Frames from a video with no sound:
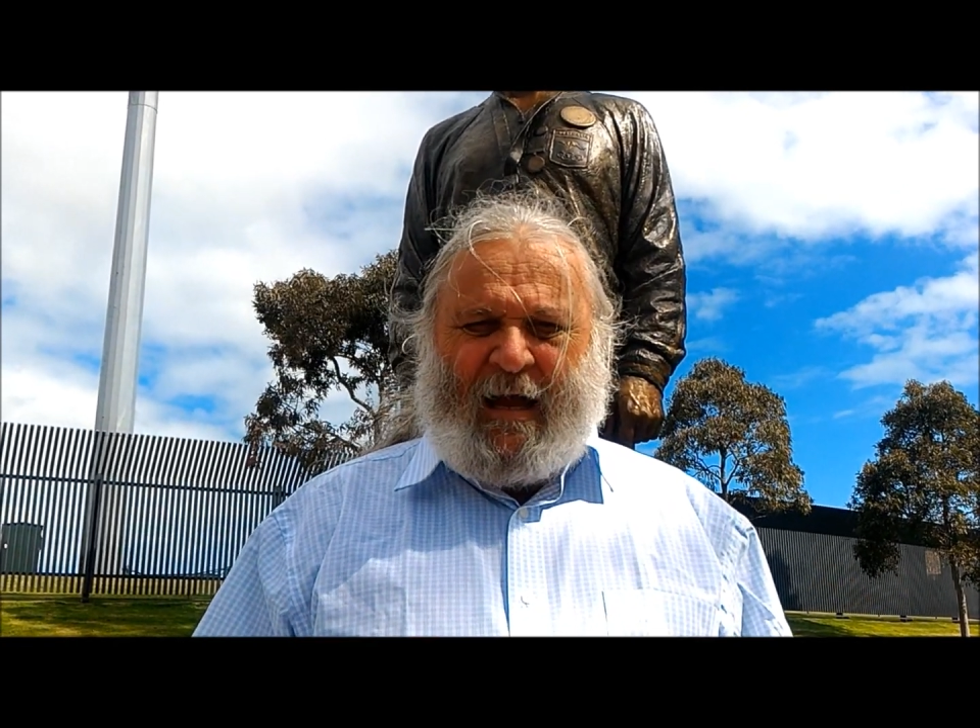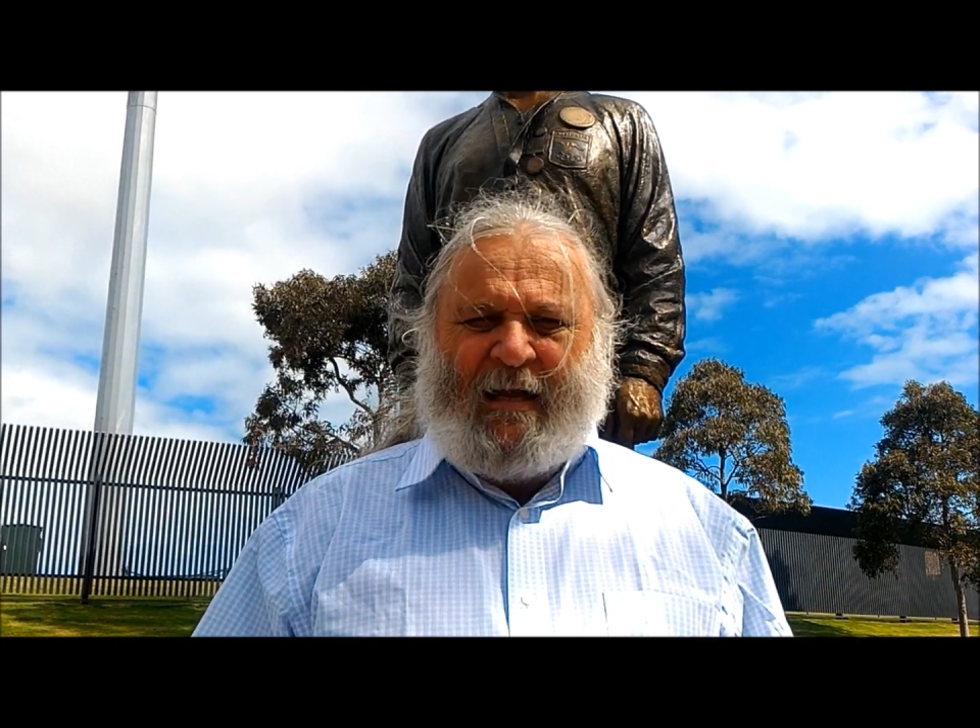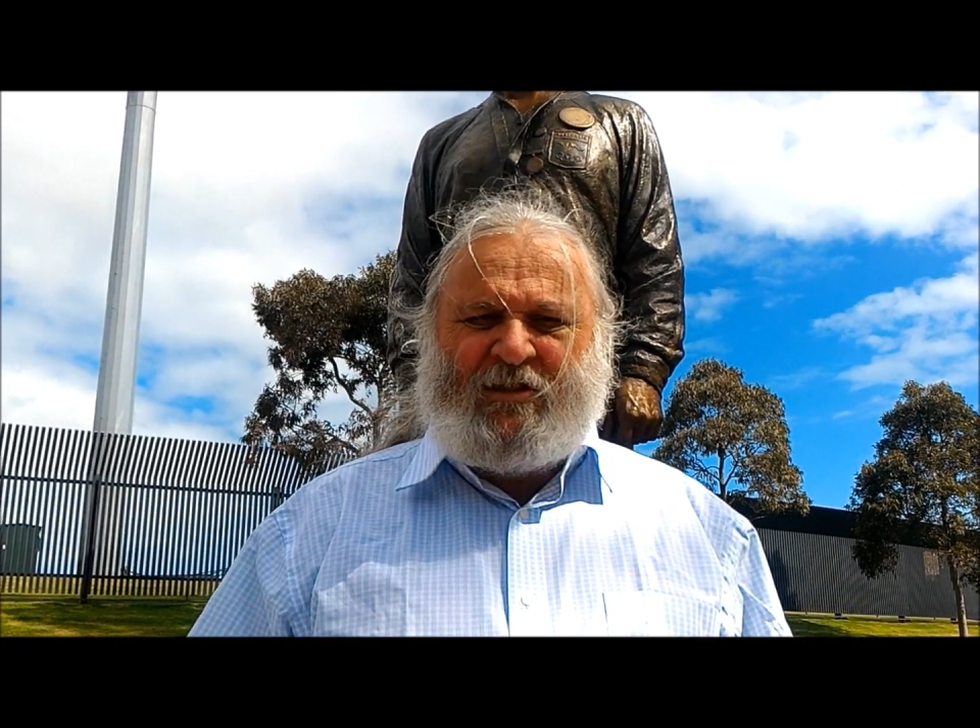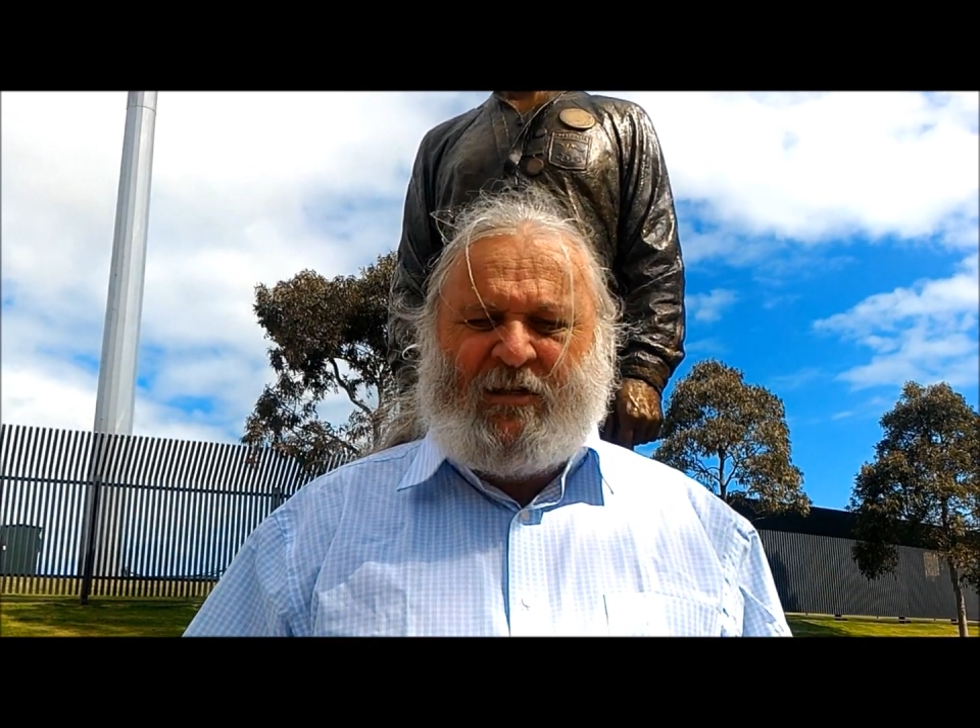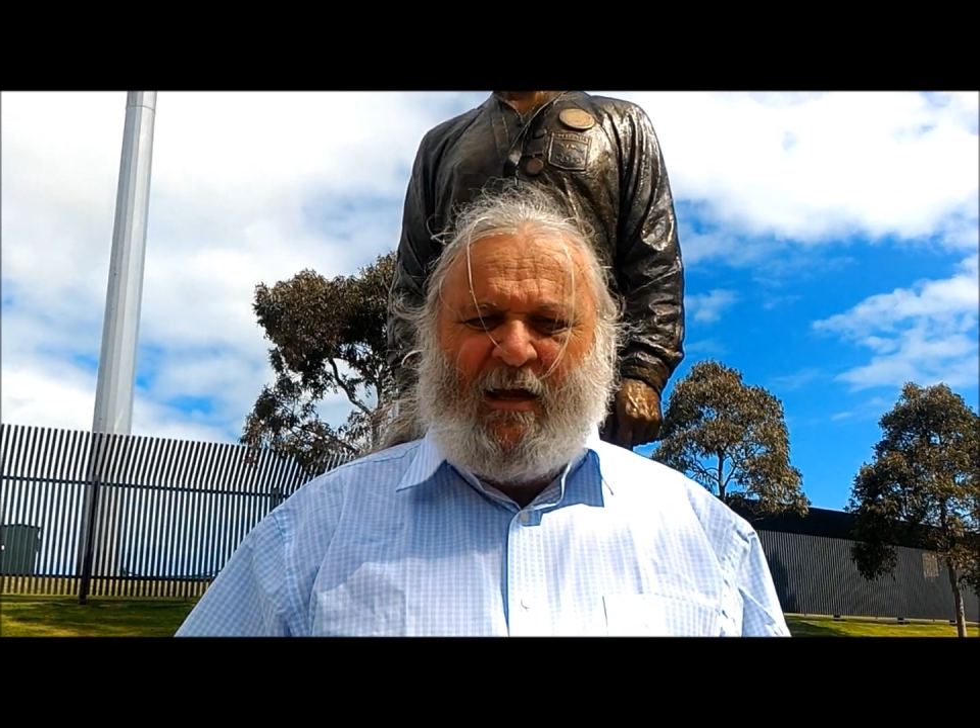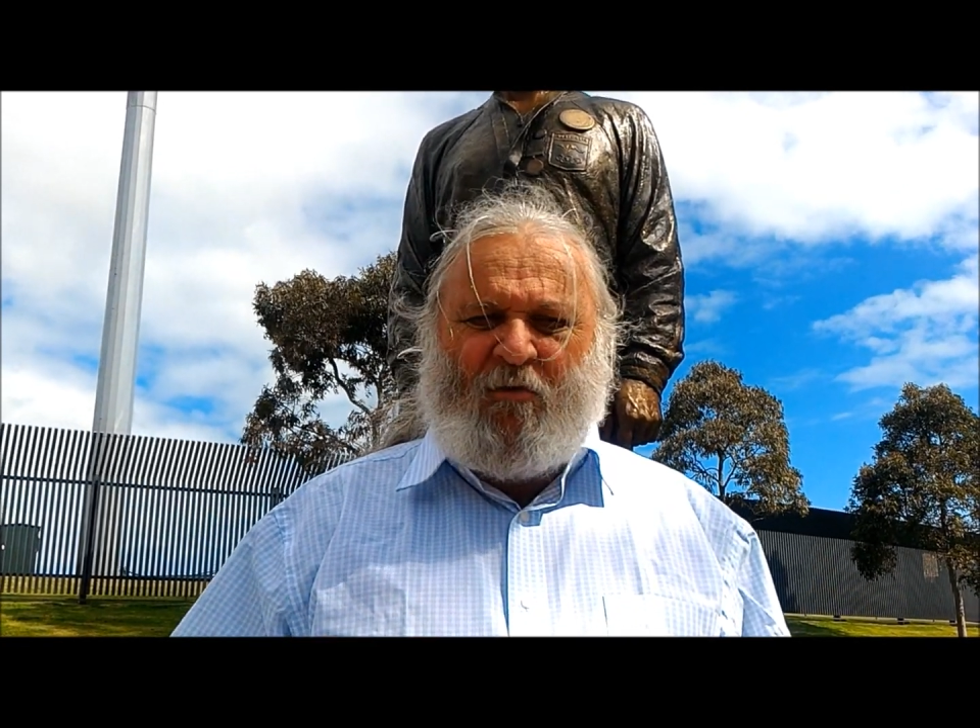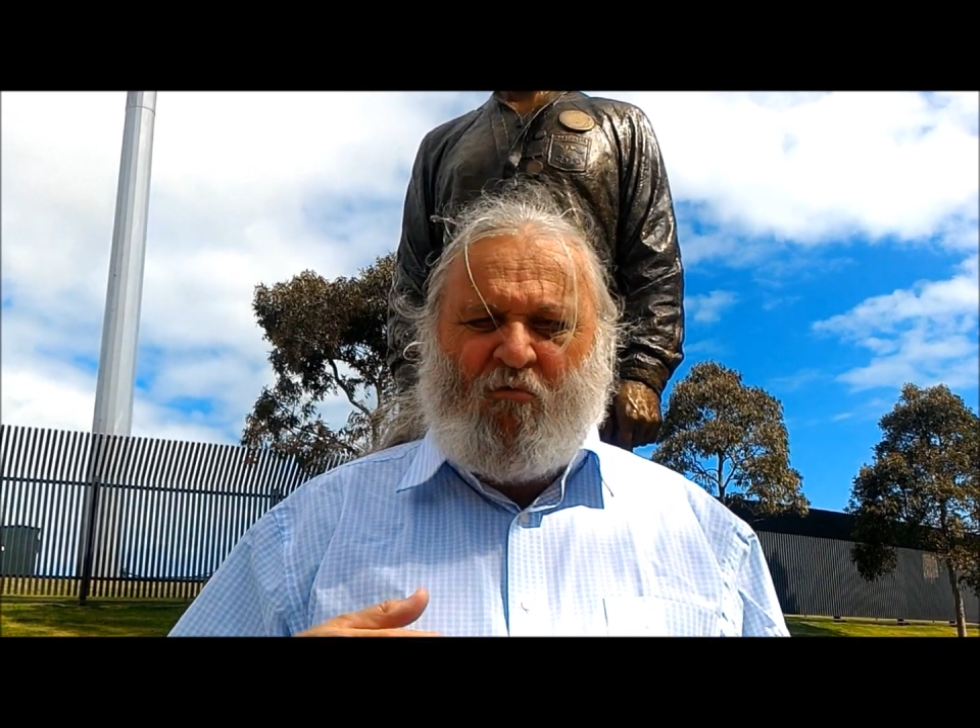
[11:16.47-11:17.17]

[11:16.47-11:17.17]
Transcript: as their